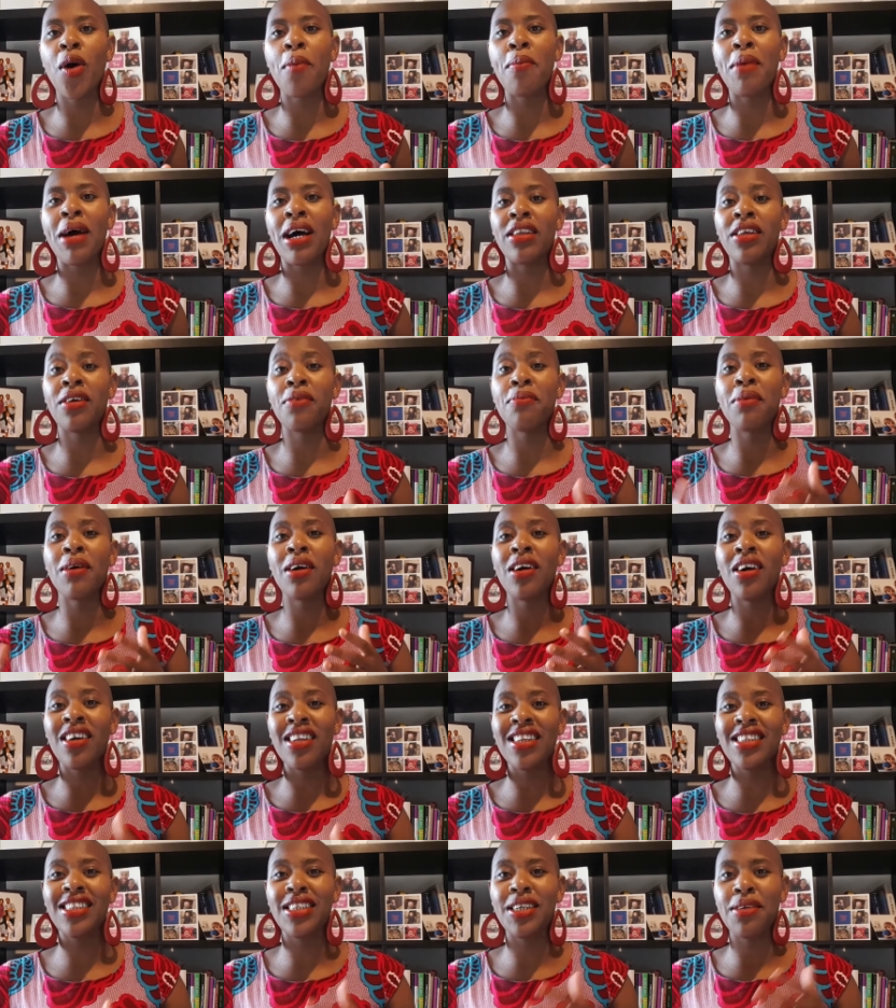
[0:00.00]
about the
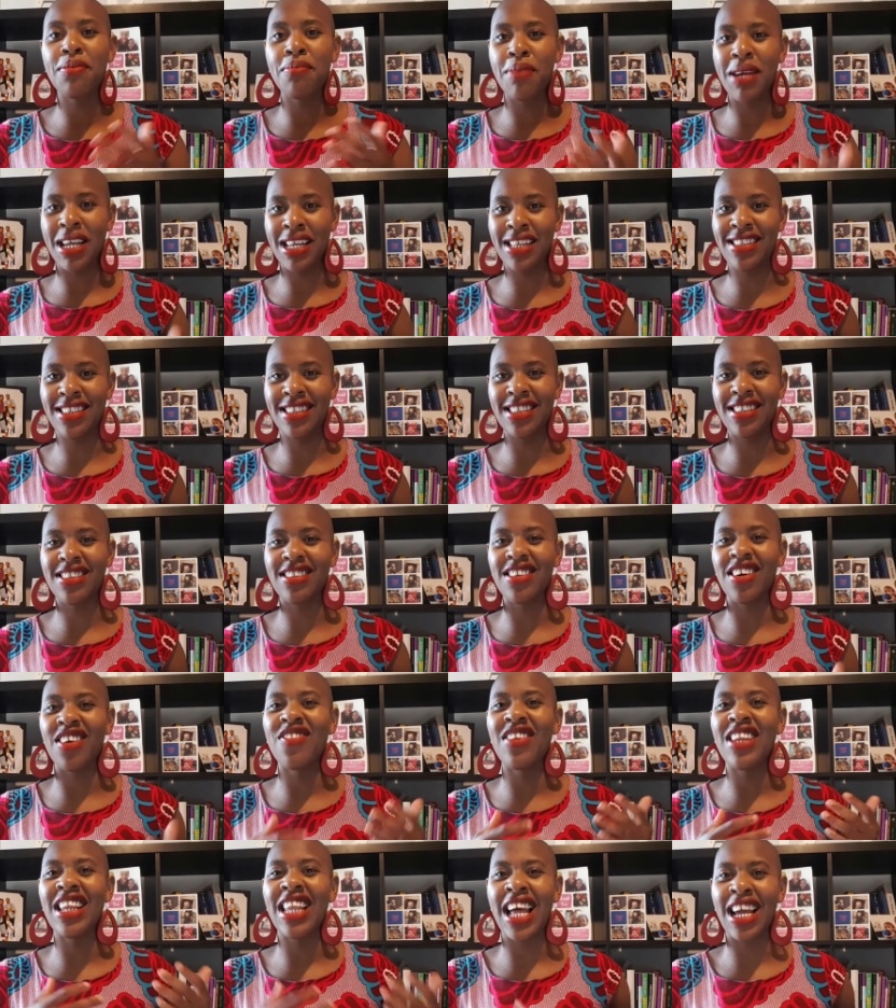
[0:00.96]
biology basis
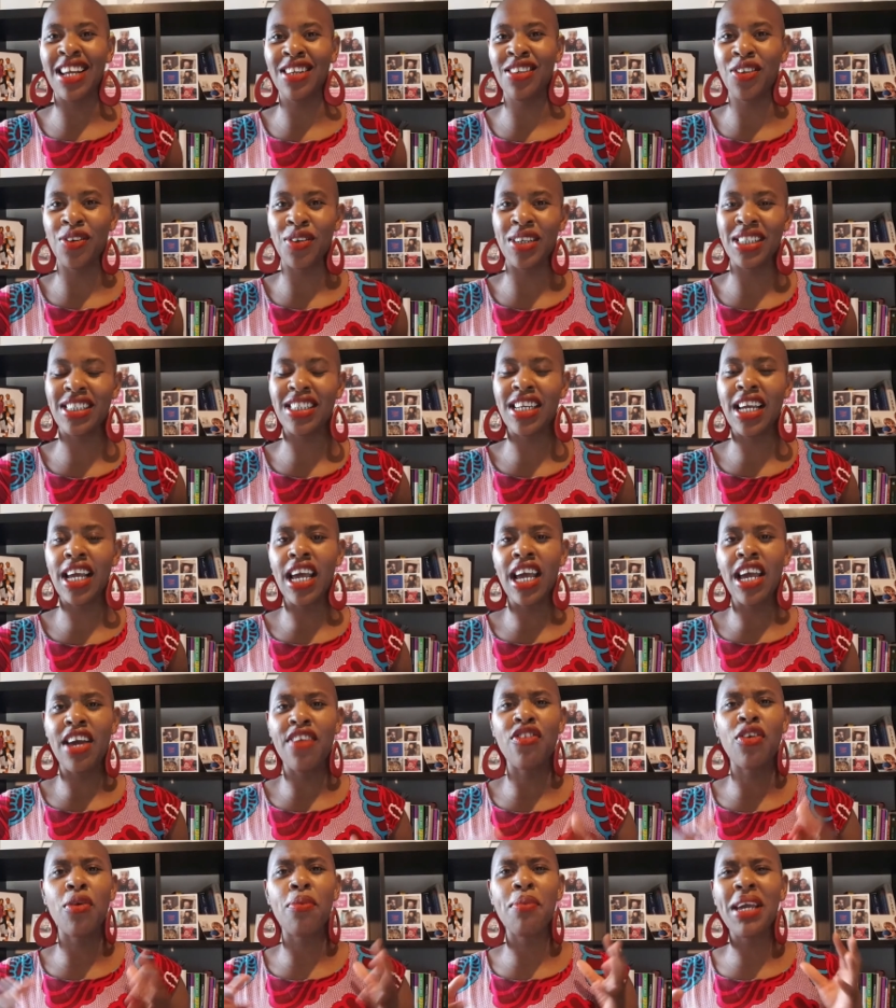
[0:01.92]
of language,
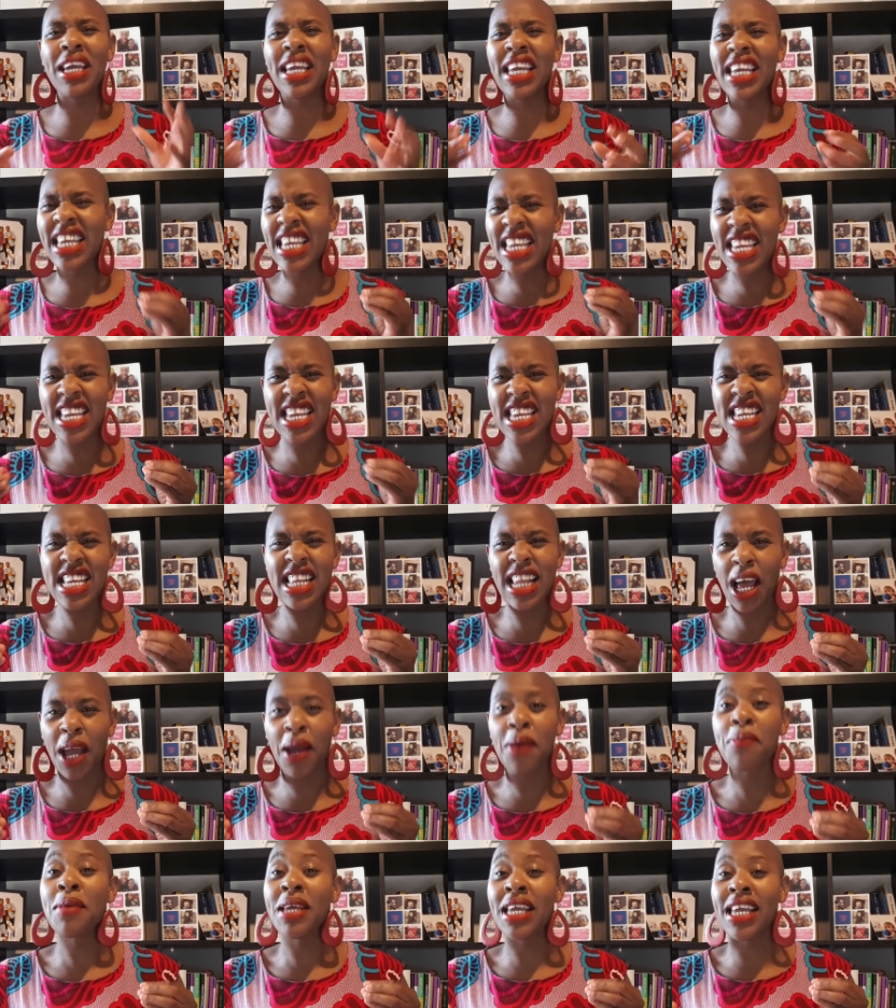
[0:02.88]
if you're a bit geeky
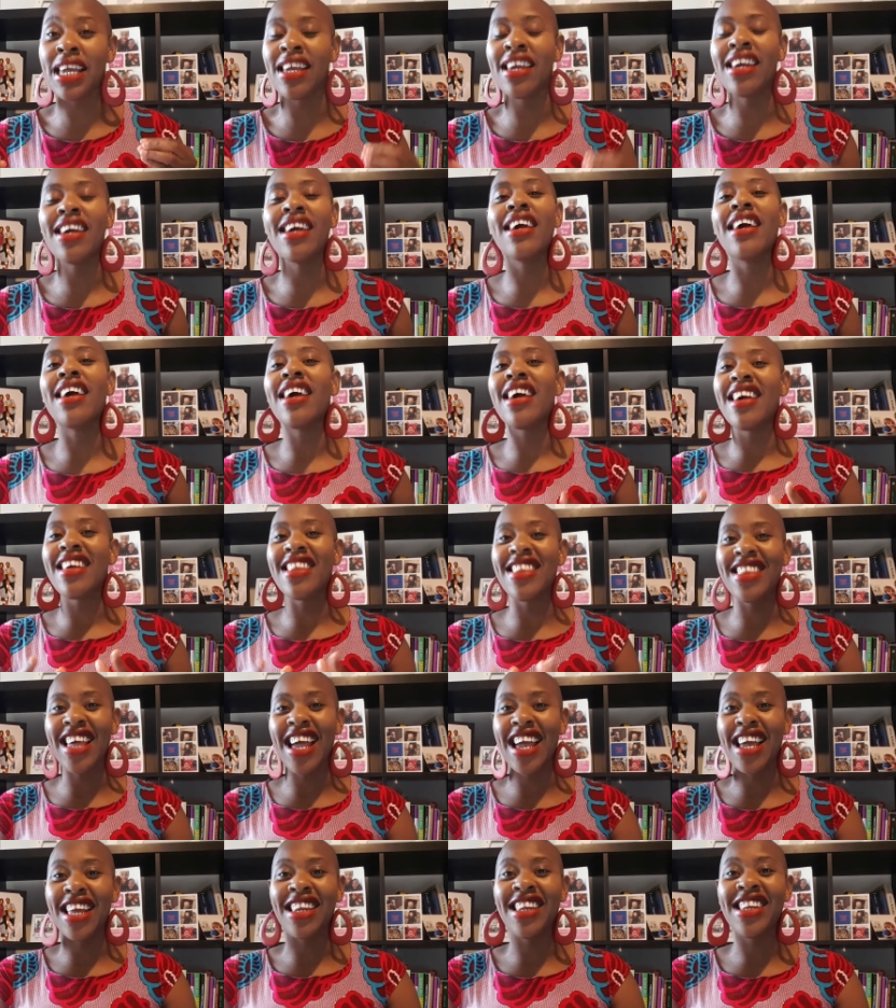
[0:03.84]
like me,
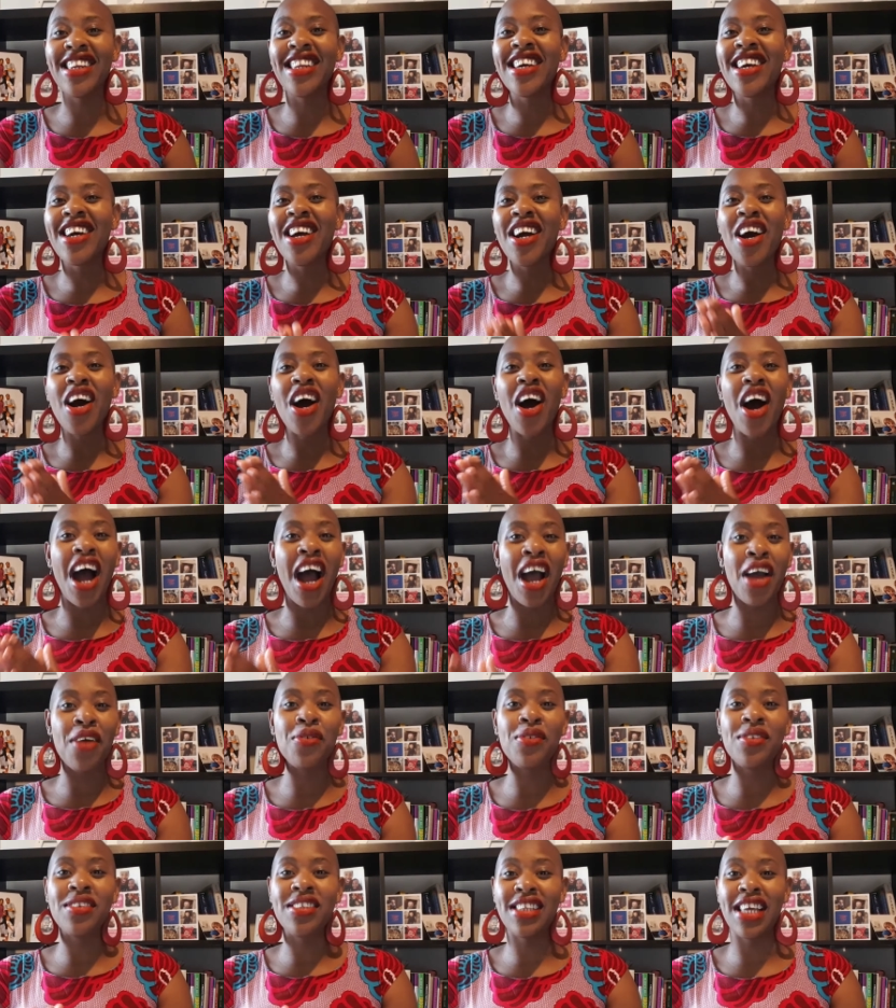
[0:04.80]
then I
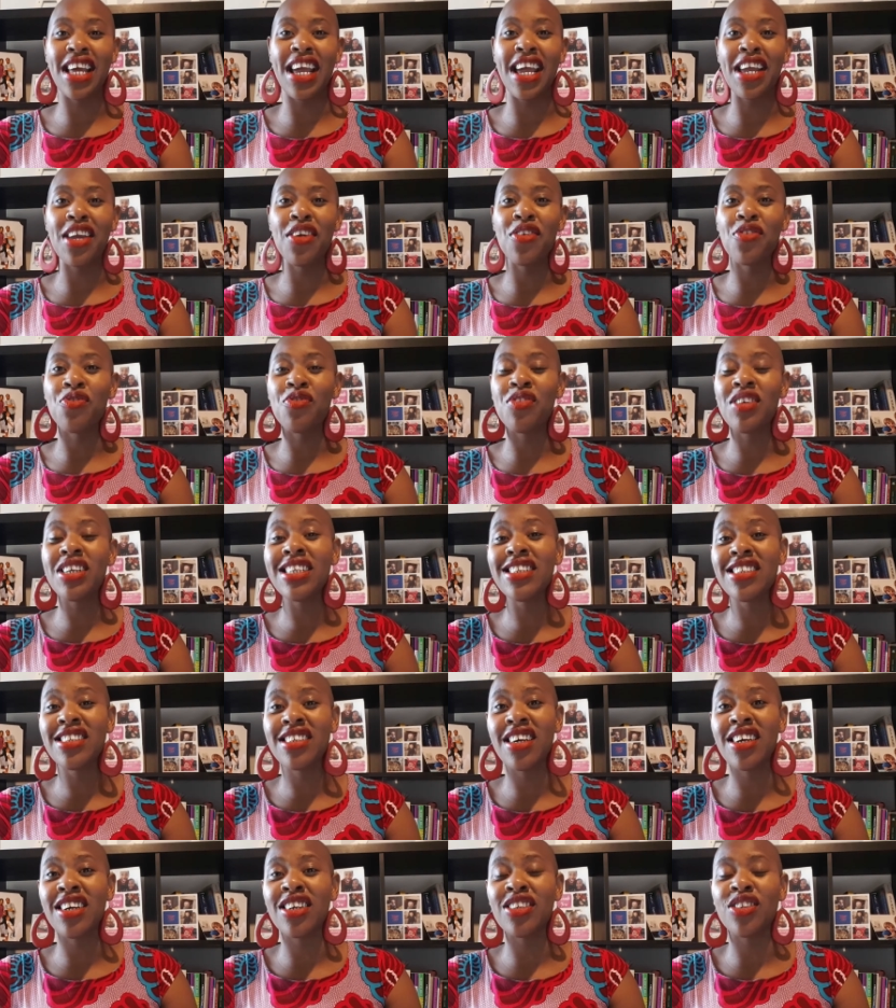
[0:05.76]
will say
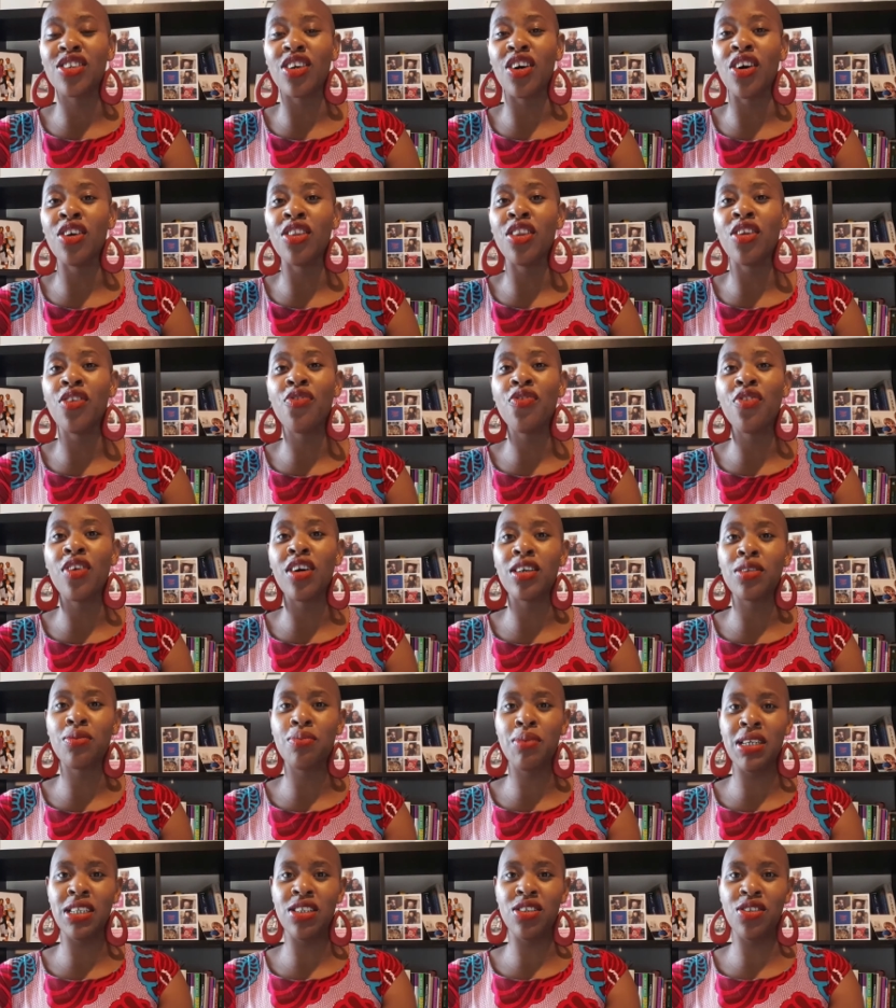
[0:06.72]
research on the
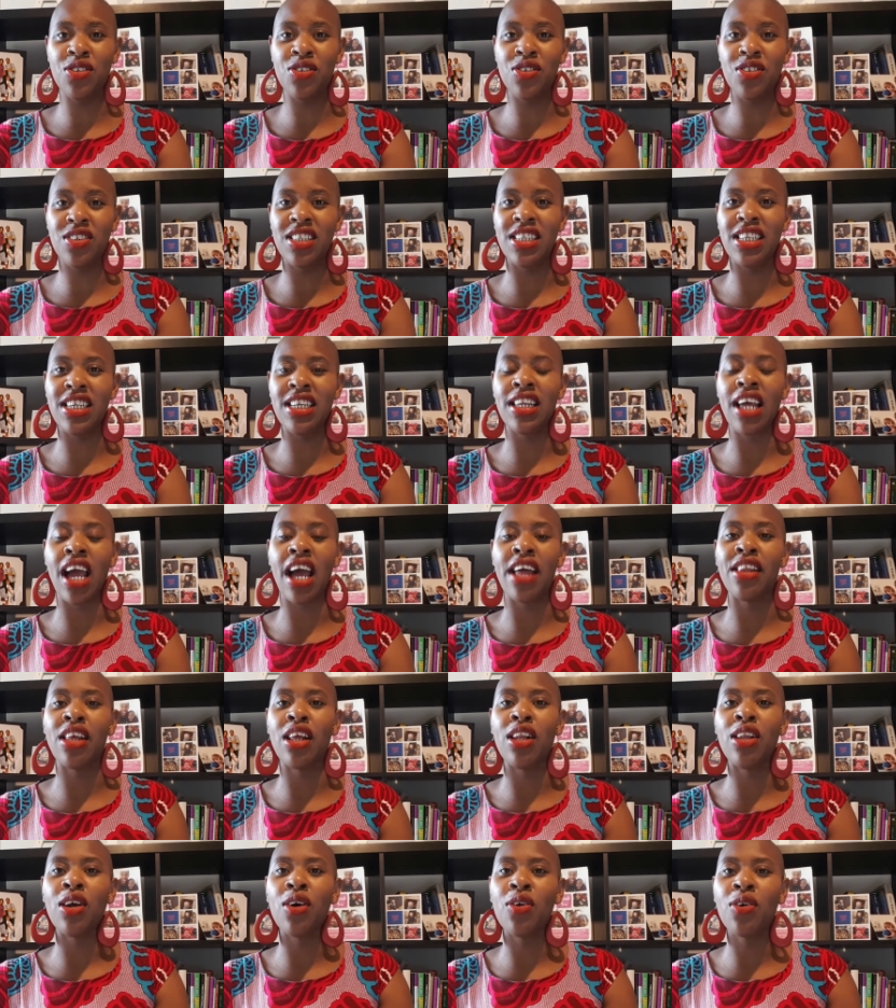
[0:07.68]
FOXP2 gene and
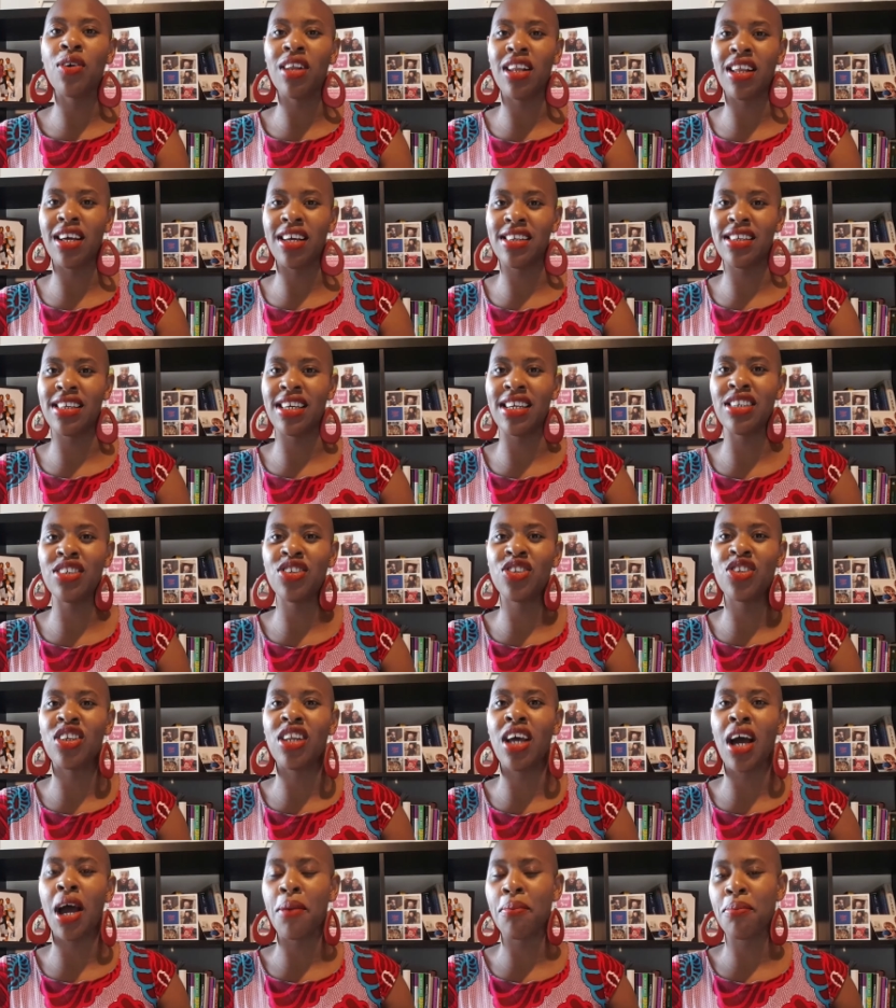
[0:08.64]
the
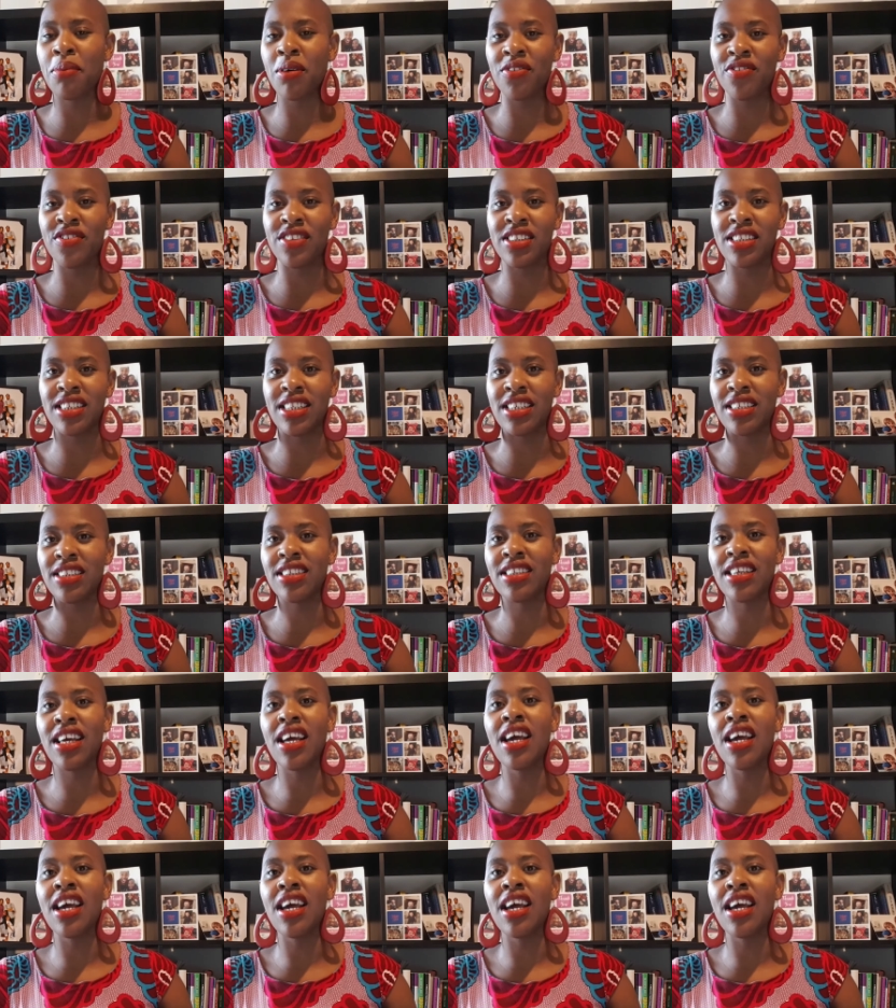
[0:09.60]
localization hypothesis